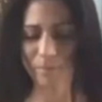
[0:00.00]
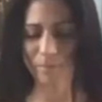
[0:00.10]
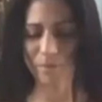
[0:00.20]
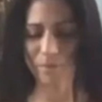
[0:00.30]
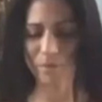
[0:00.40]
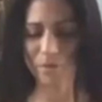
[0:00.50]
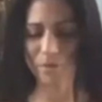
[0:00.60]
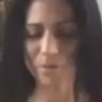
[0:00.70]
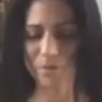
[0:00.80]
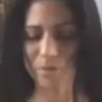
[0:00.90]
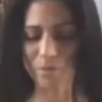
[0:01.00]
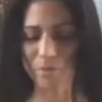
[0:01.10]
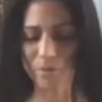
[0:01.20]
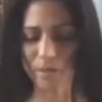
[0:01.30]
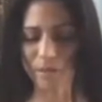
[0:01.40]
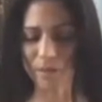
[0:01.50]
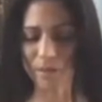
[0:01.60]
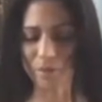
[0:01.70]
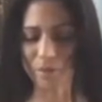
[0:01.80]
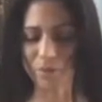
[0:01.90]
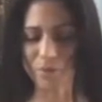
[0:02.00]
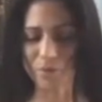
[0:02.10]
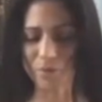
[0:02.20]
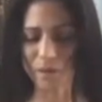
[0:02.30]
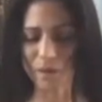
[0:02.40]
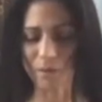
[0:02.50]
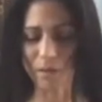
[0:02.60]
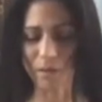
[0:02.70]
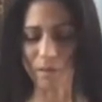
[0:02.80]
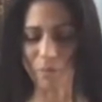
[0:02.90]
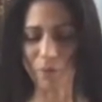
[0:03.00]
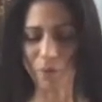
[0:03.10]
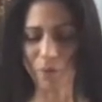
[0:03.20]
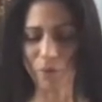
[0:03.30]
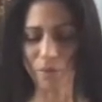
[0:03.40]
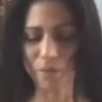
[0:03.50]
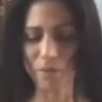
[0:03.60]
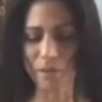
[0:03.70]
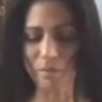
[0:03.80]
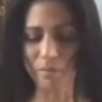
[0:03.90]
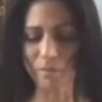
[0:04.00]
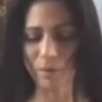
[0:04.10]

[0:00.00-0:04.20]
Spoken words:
And we just observe the sounds without getting pulled into them,